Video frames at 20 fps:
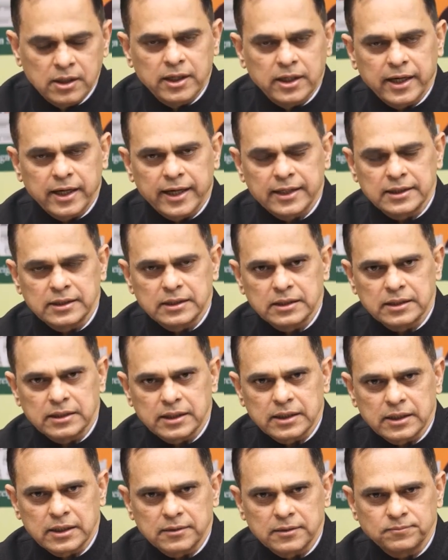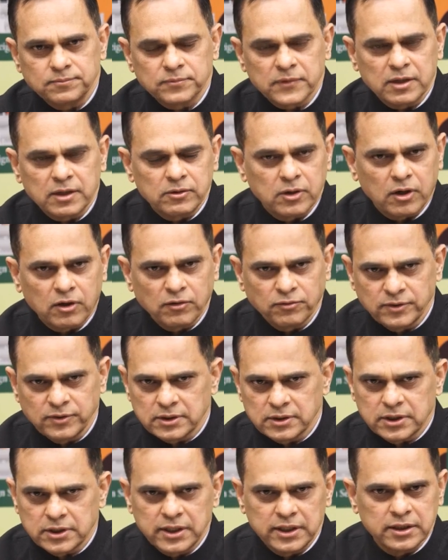And I would often
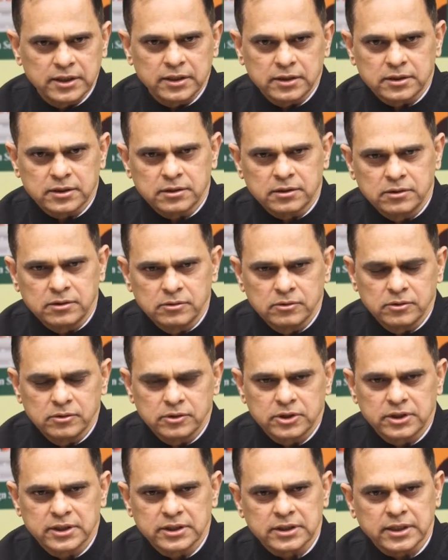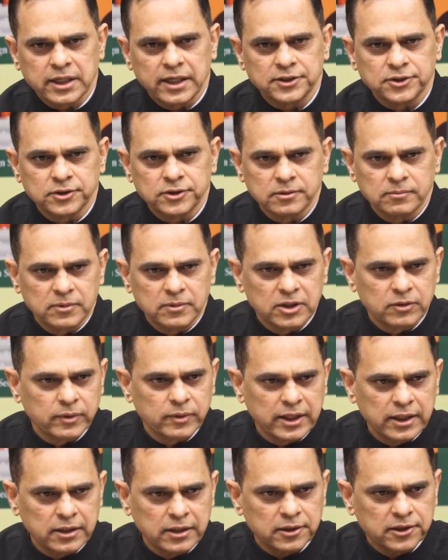see this huge discussion
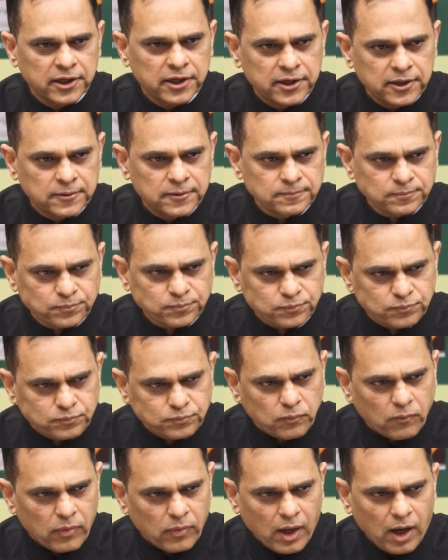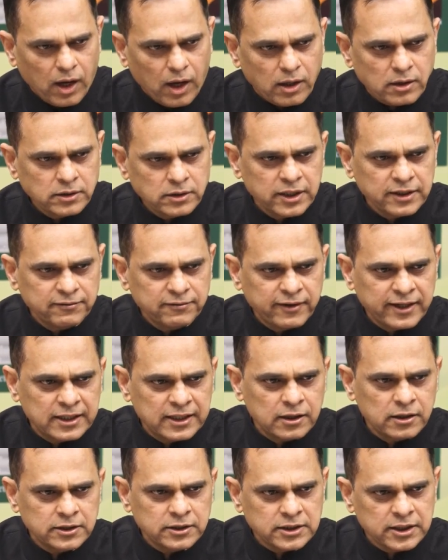between the
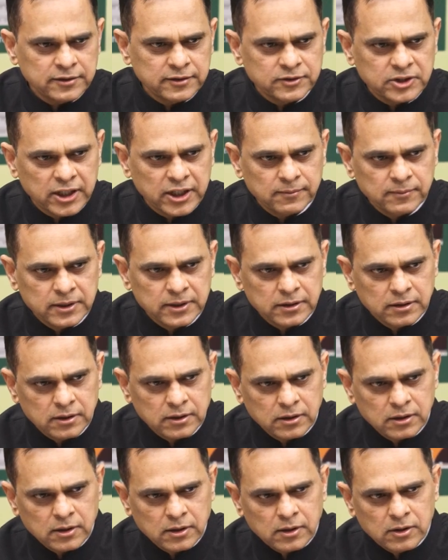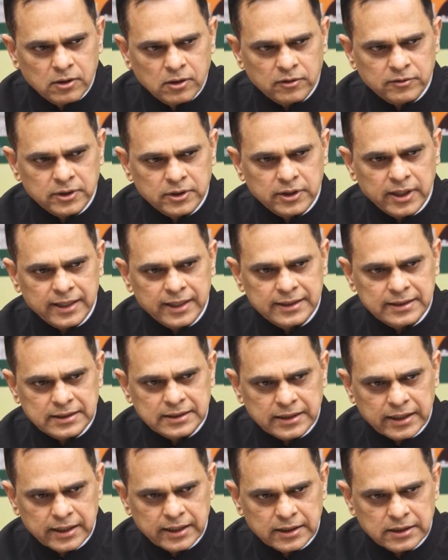Federal Reserve Chairman of the United
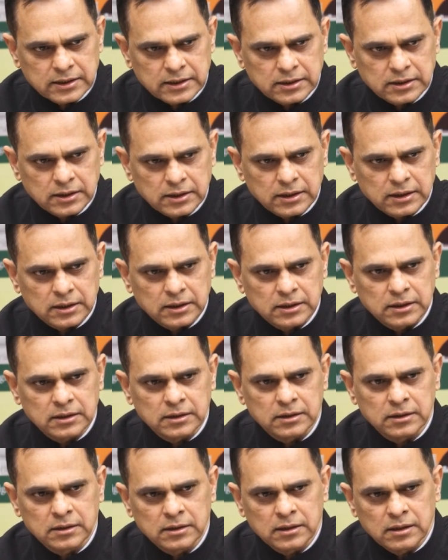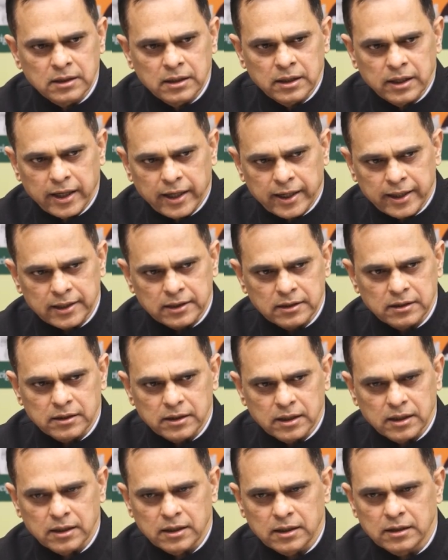States and
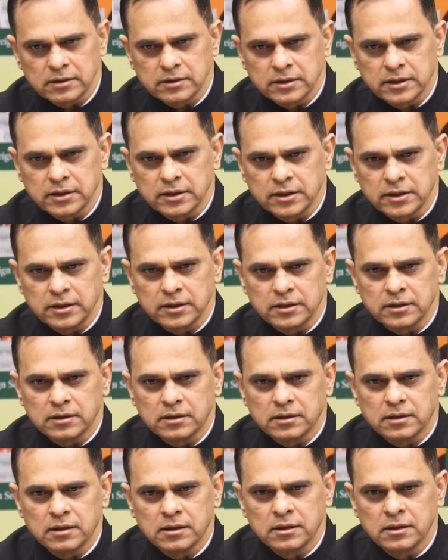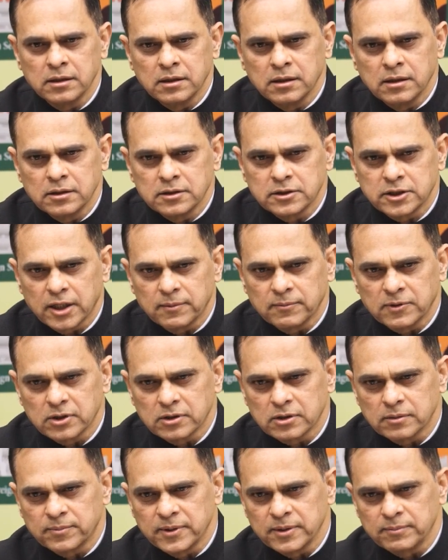the Chairman of
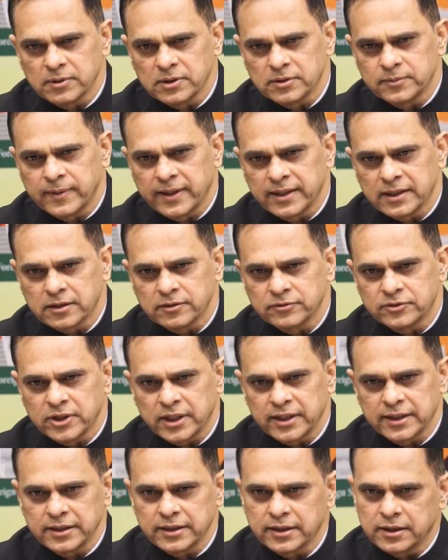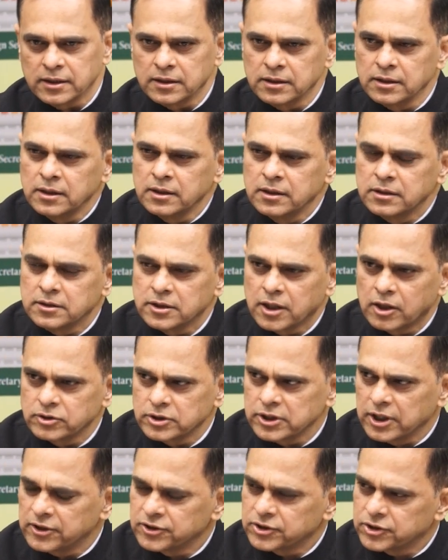the People's Bank of China, Zhao
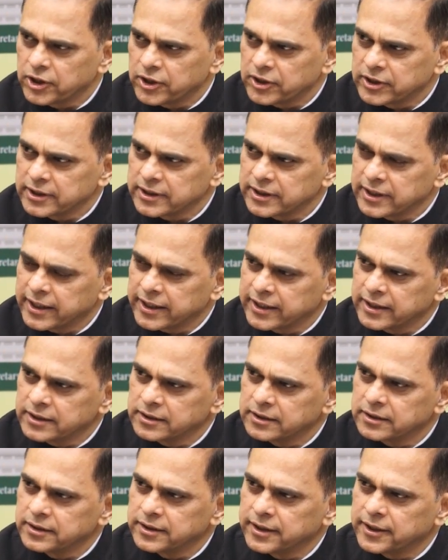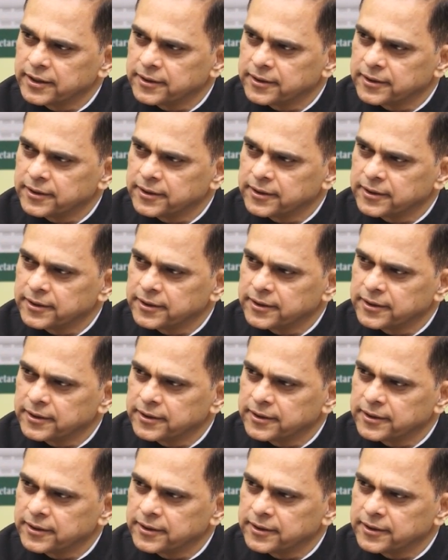Ziaochuan, and